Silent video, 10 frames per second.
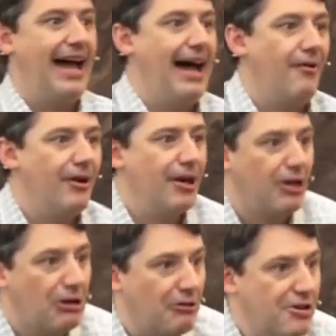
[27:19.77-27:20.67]
I want to
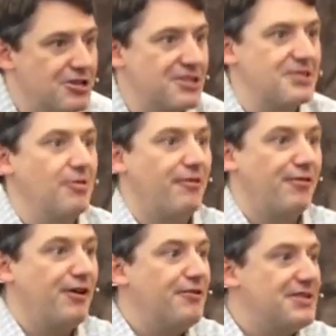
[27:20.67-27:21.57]
encourage us to a
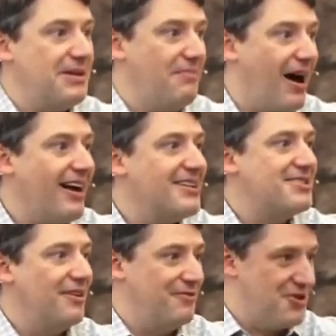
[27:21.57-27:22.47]
frequency
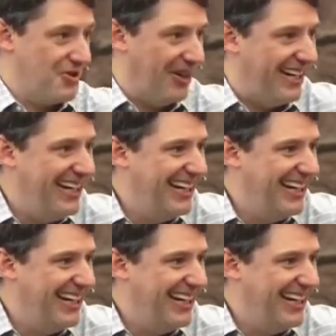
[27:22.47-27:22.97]
bias of joy.